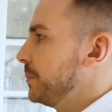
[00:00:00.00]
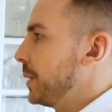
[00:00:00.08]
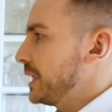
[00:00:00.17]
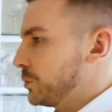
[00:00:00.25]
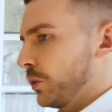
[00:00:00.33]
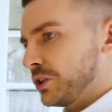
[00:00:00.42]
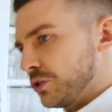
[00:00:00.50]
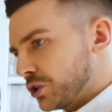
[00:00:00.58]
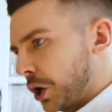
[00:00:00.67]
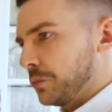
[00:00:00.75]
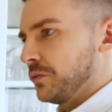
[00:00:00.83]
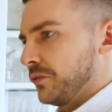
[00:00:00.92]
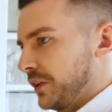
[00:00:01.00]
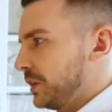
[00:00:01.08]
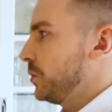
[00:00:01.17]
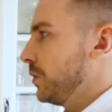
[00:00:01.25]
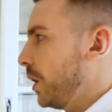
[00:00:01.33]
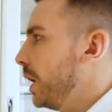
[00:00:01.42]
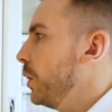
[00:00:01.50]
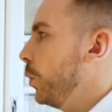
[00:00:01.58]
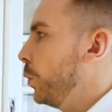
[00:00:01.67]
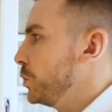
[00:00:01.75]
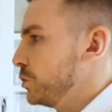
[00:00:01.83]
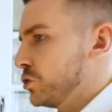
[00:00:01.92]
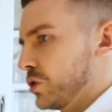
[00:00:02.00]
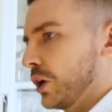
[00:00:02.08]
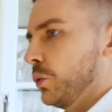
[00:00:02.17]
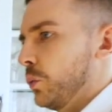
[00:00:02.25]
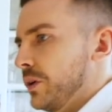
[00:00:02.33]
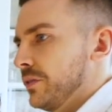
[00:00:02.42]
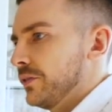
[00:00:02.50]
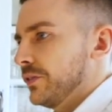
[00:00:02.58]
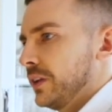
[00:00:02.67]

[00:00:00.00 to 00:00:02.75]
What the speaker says: But it's when you don't feel alright, or you struggle with.